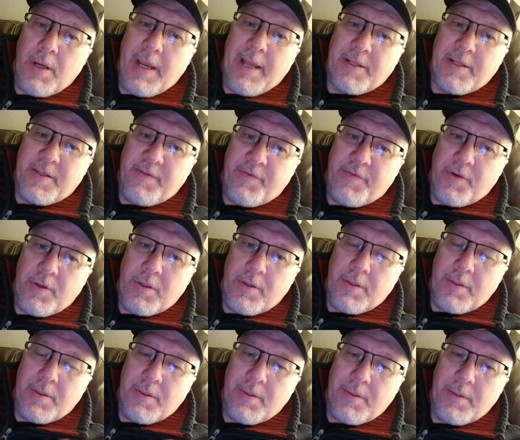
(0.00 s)
Antifa,
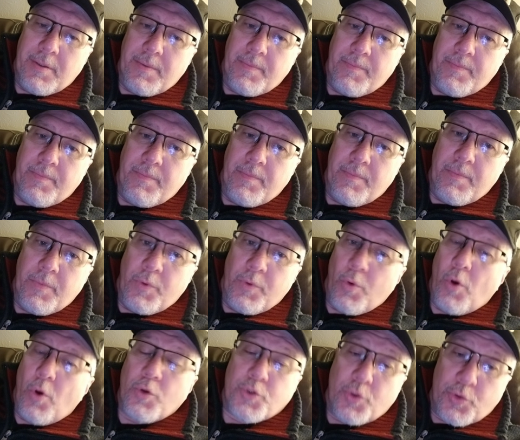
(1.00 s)

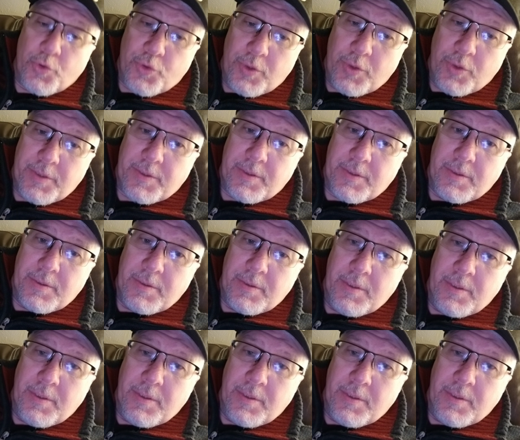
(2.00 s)
they're all socialists.